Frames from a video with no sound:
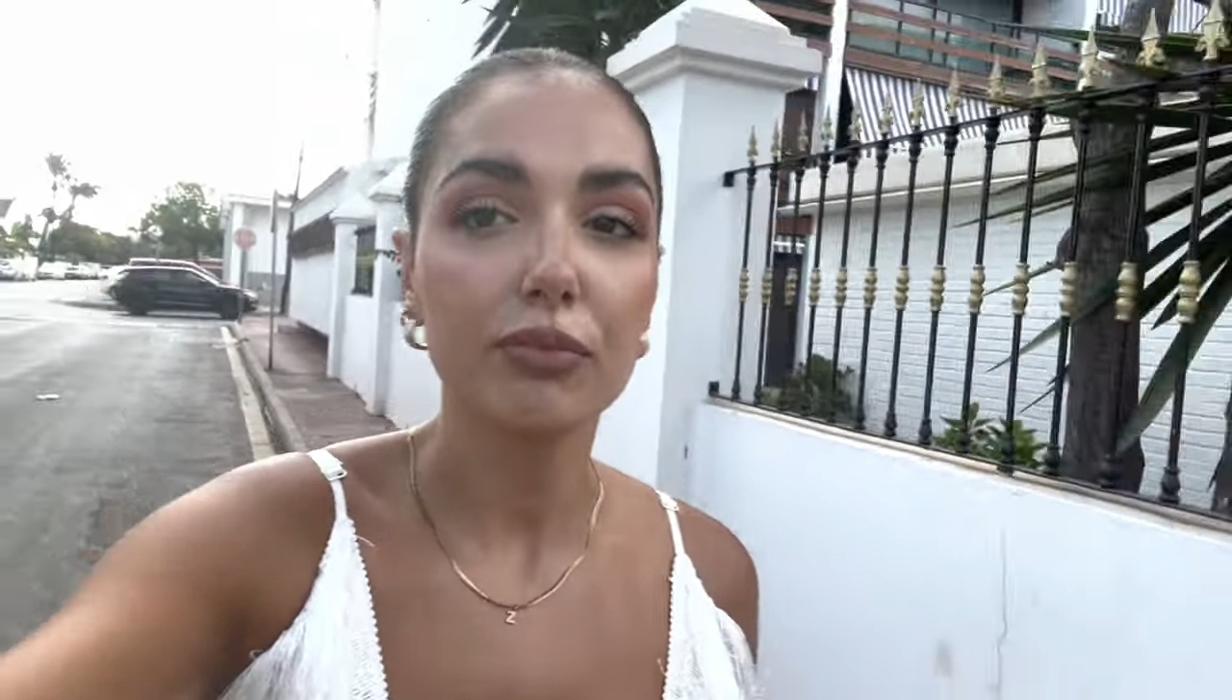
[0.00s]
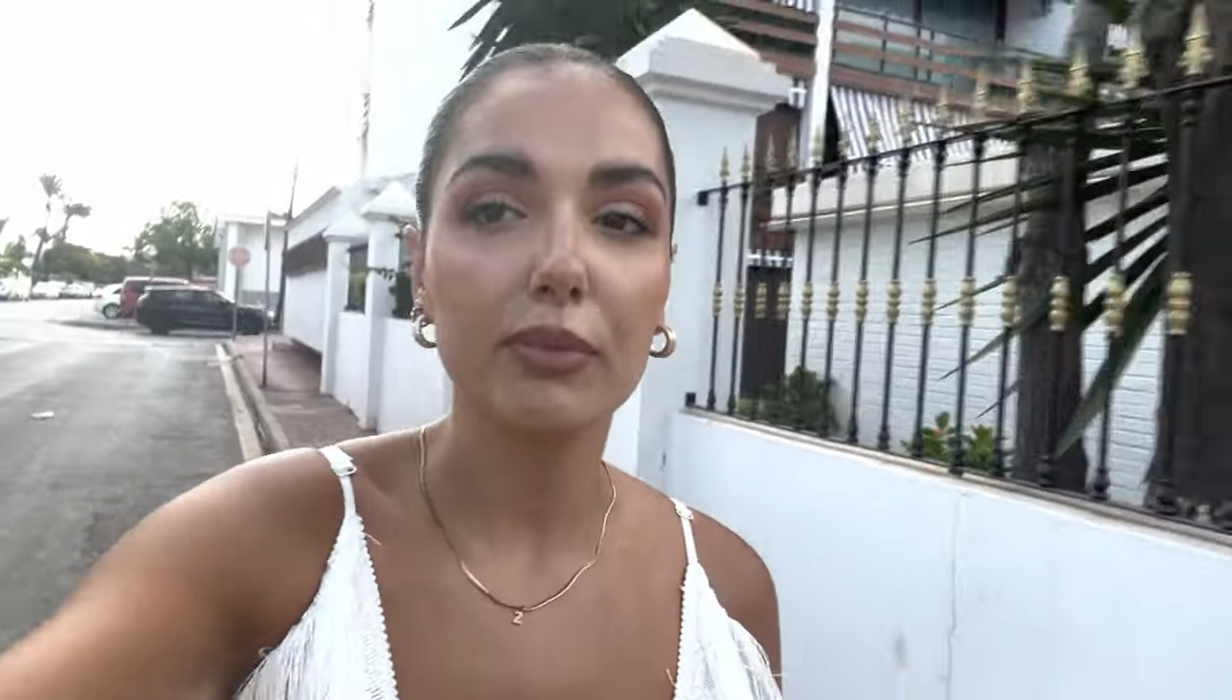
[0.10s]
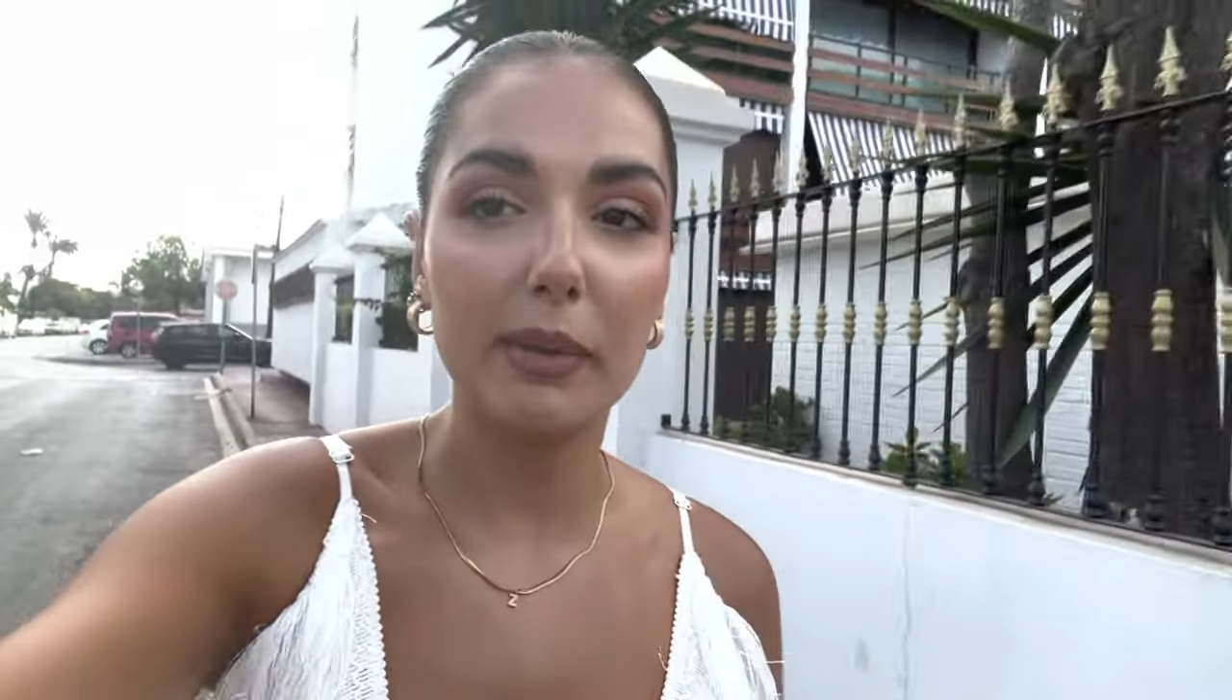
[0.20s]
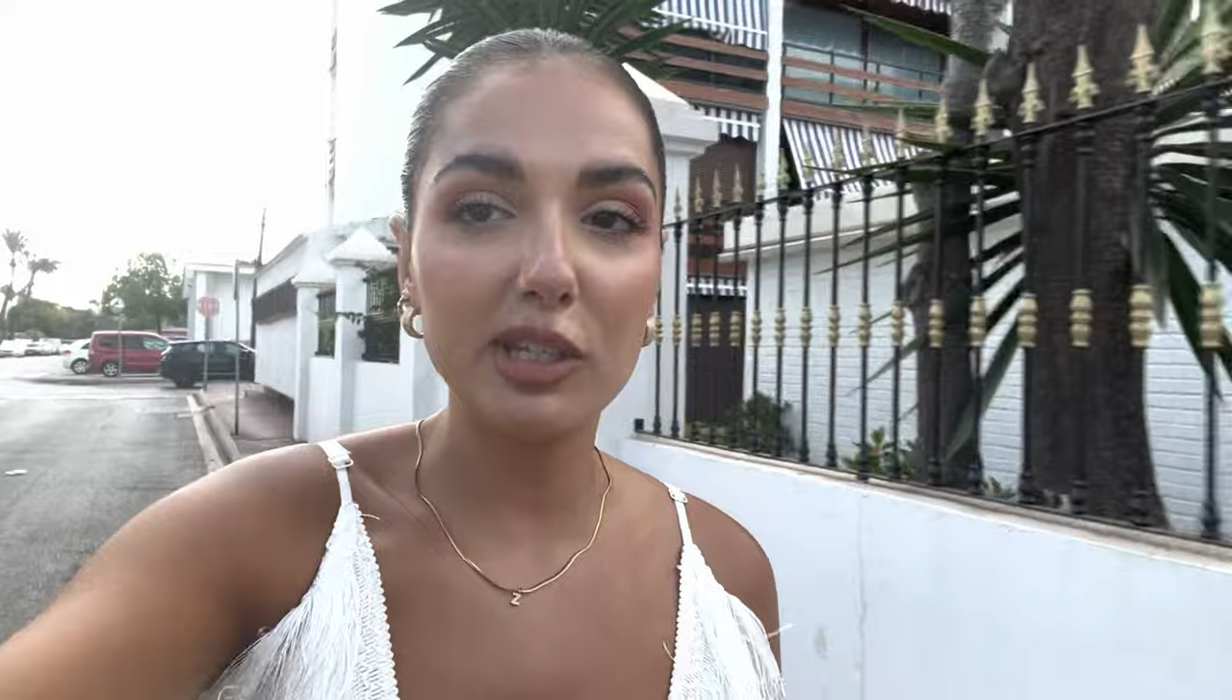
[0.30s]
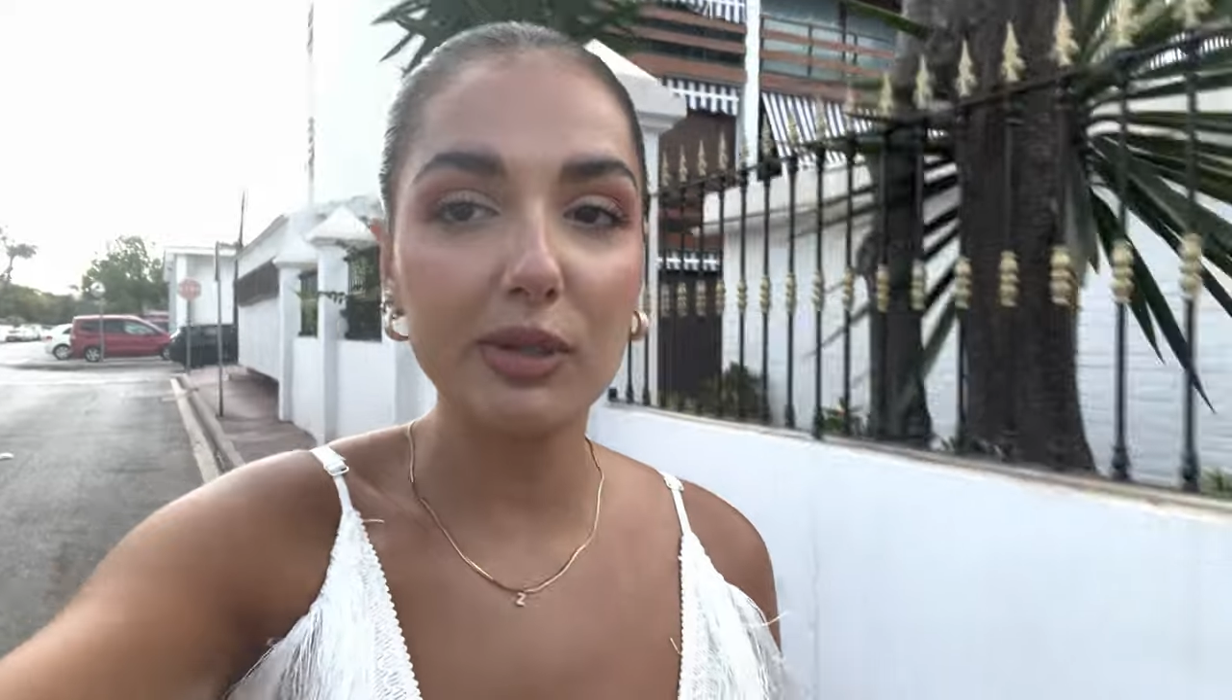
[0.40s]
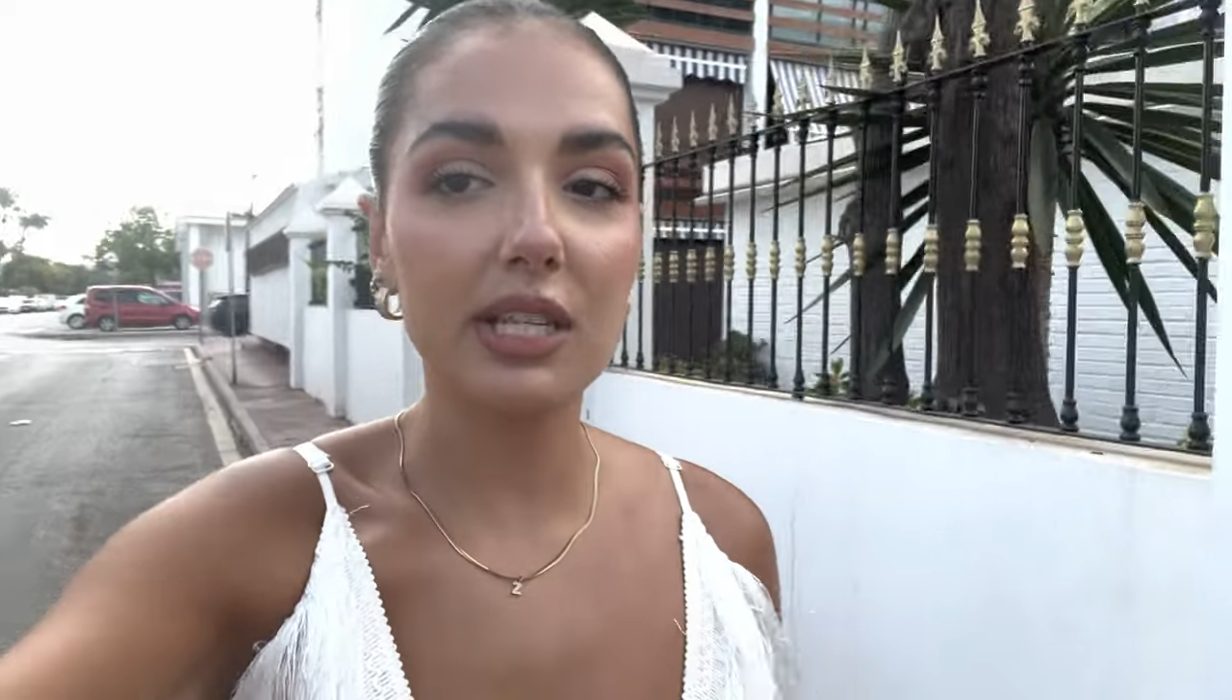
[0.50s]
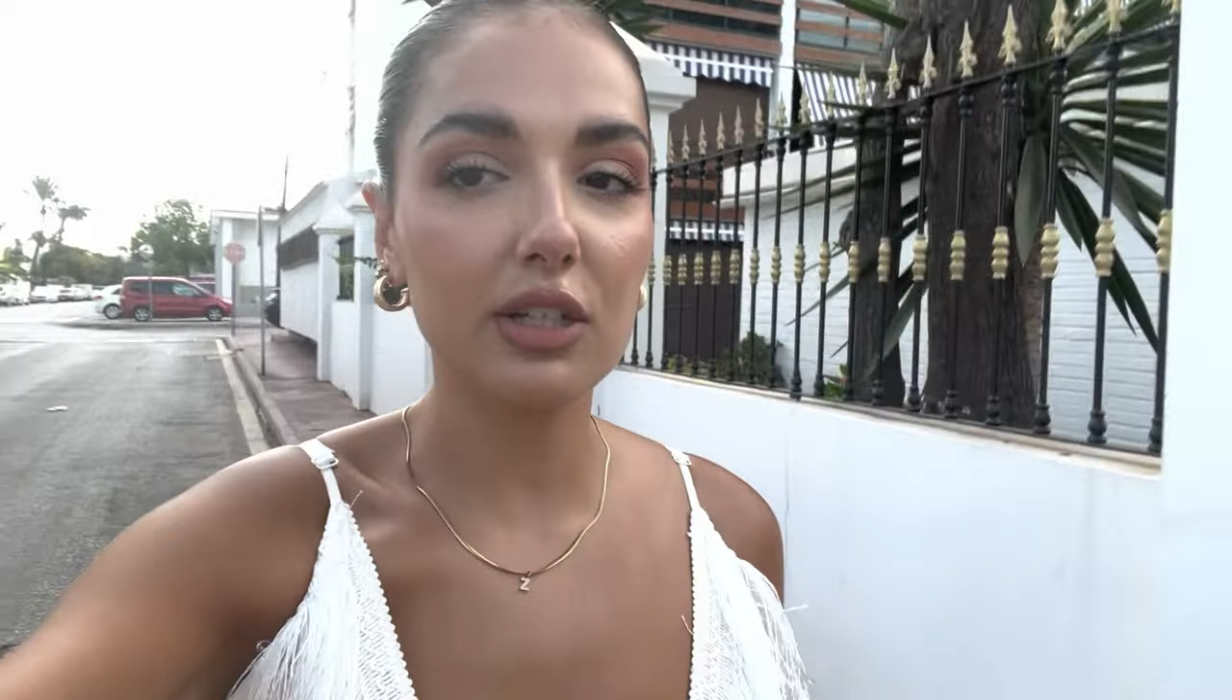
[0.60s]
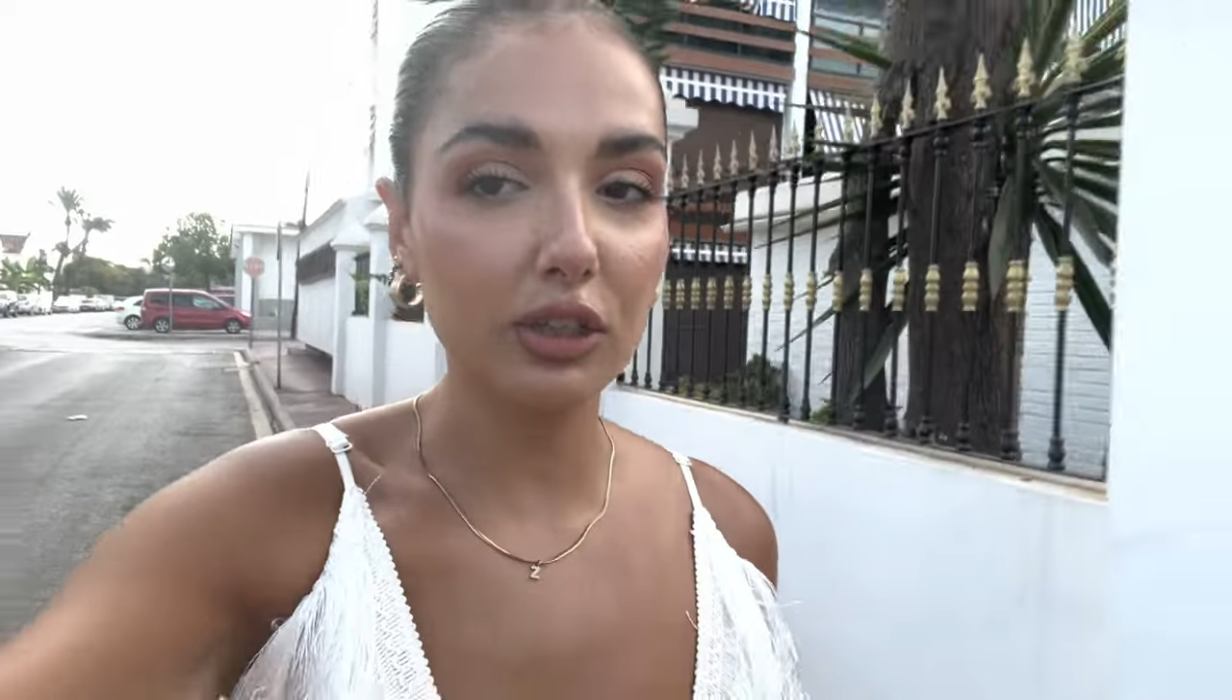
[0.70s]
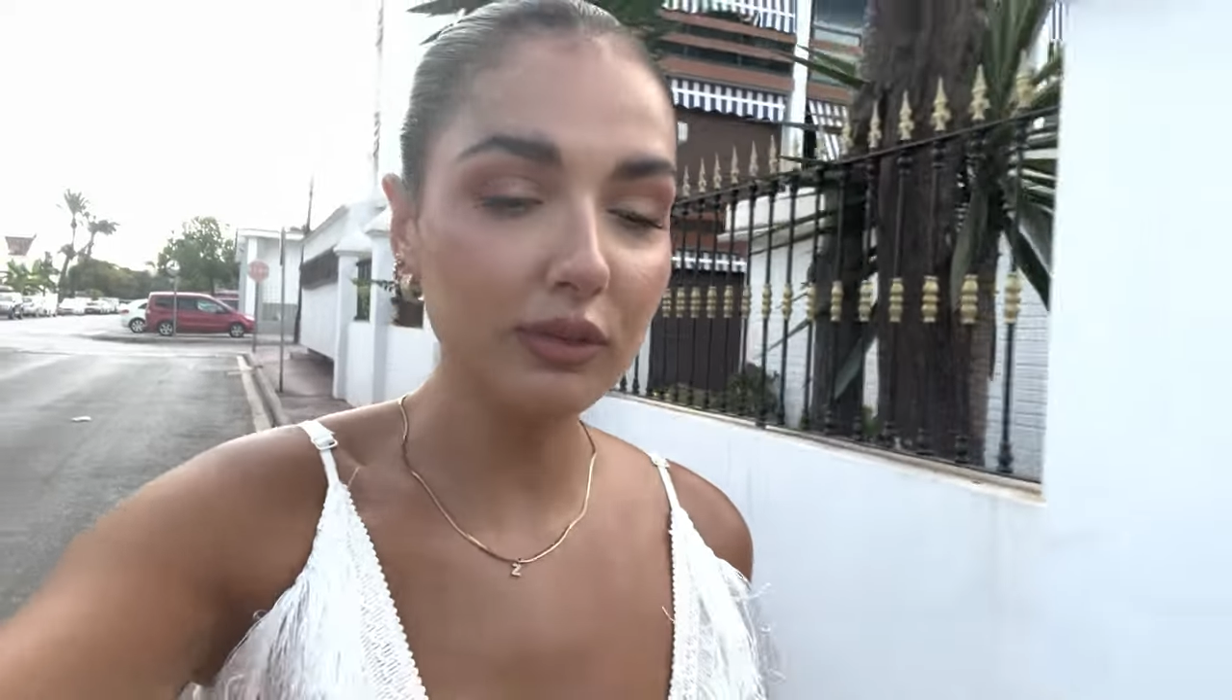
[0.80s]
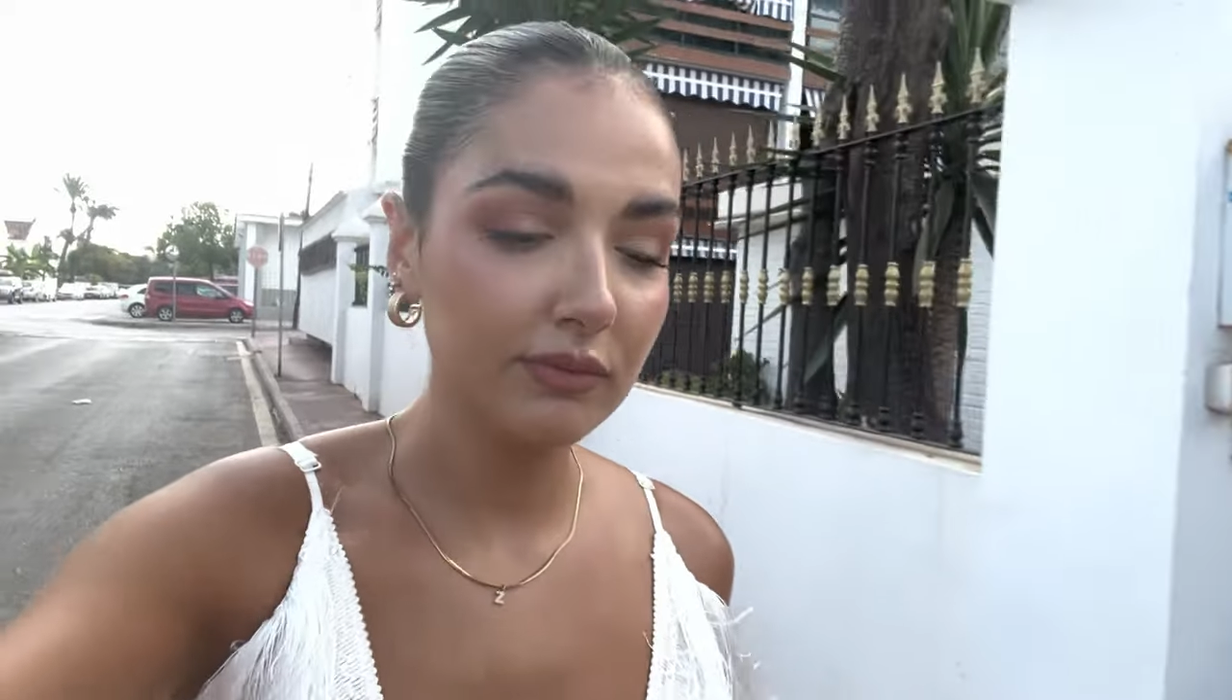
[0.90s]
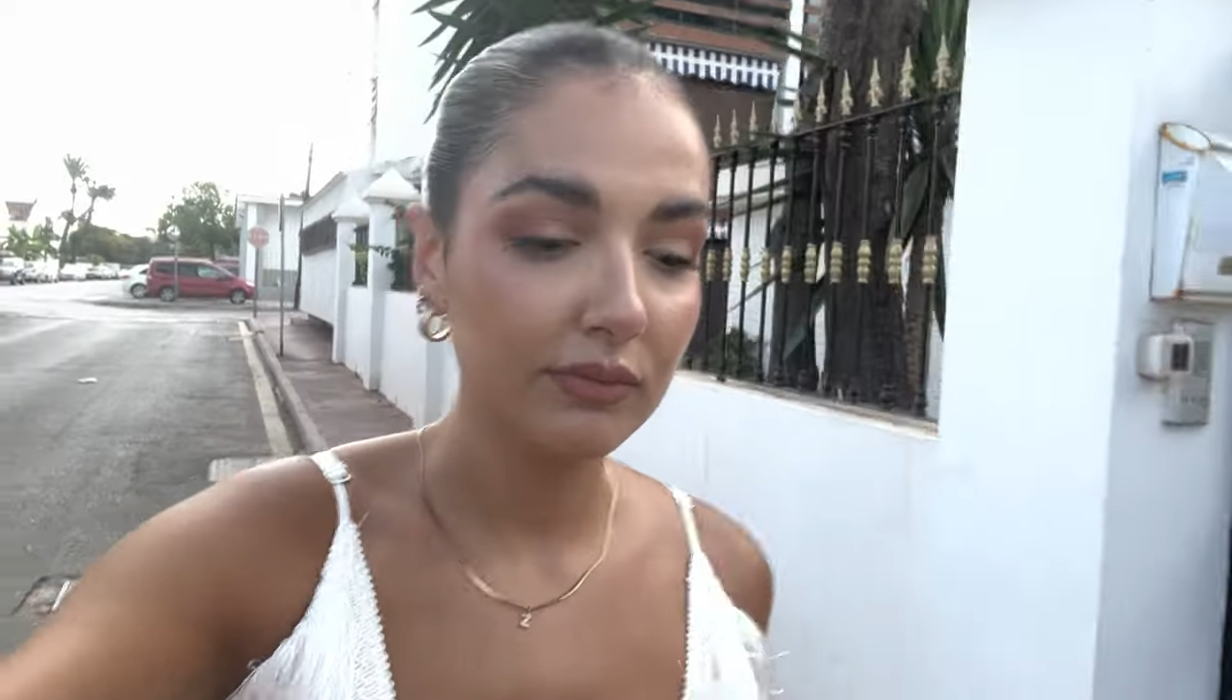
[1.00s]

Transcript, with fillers: maybe 2 days ago,